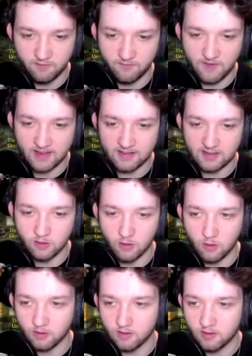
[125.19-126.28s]
thirteen
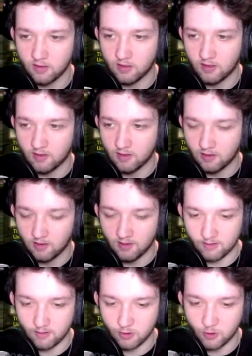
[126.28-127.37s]
gold.
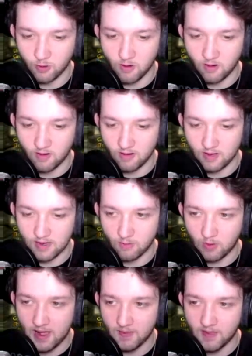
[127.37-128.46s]
Sure,
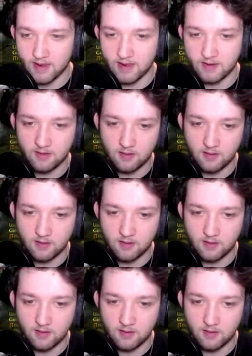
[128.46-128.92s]
hand that in.